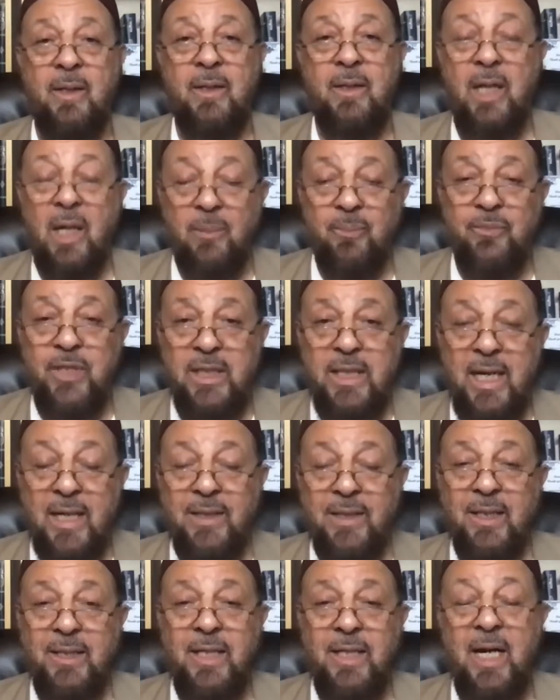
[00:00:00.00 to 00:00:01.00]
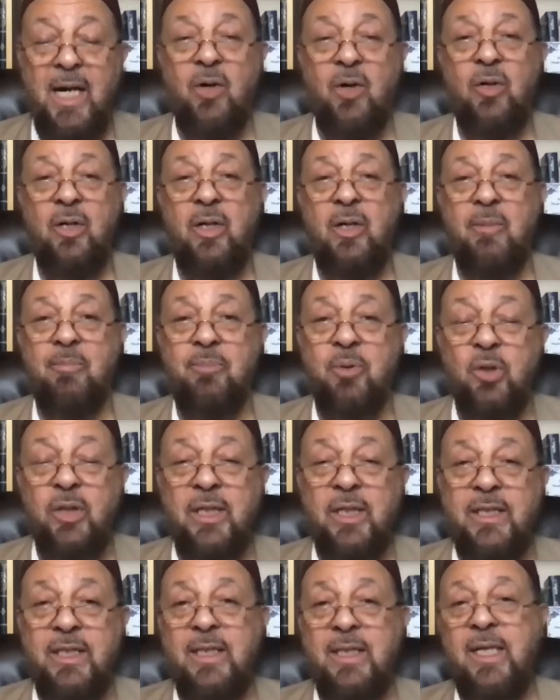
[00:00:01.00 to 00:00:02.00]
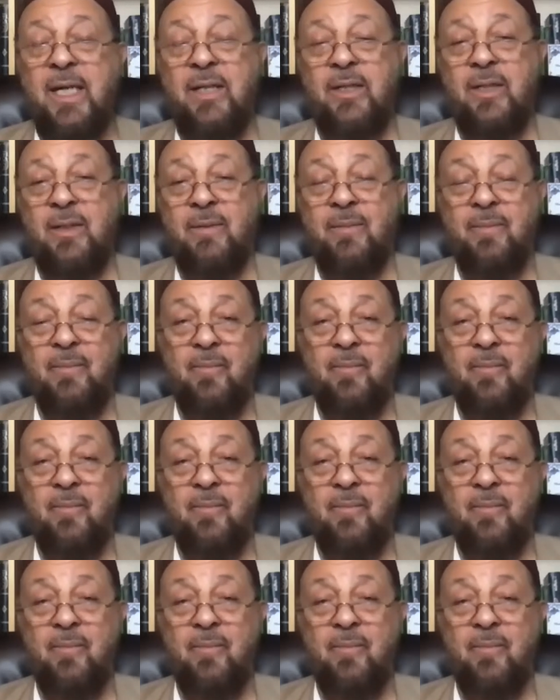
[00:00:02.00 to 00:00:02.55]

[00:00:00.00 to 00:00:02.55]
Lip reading: come together now, put it together